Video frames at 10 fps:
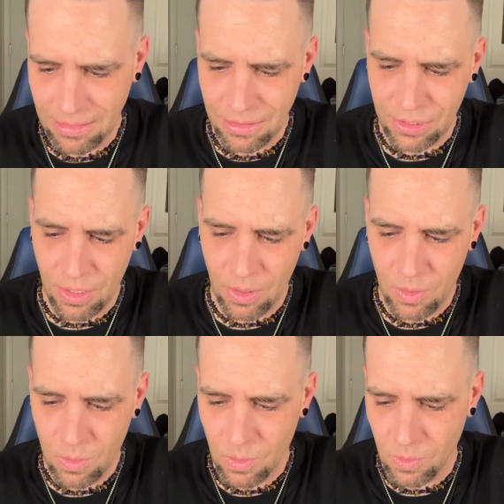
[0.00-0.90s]

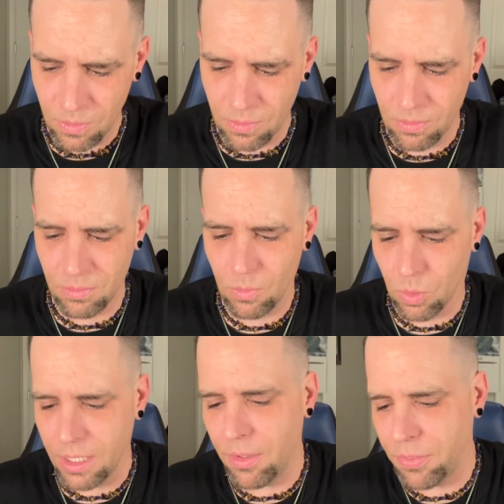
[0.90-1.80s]
So
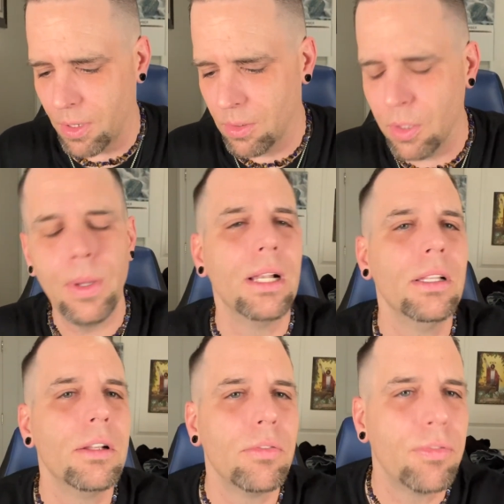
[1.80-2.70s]
we're going to throw you in a
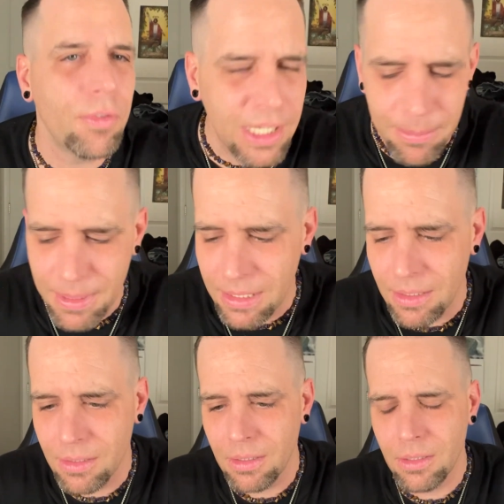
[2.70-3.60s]
little
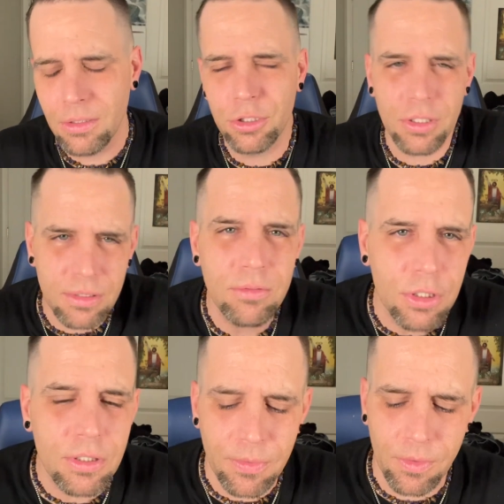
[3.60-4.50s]
freebie
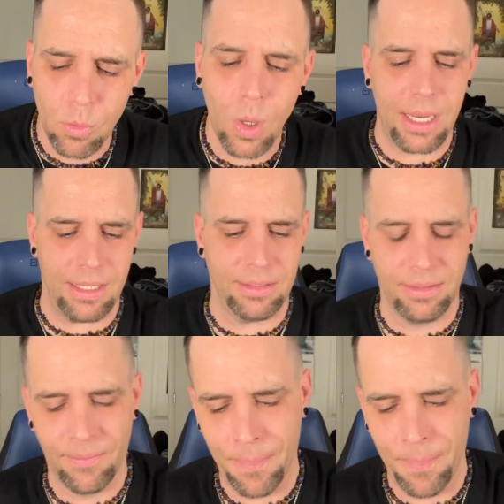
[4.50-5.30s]
just for the wait.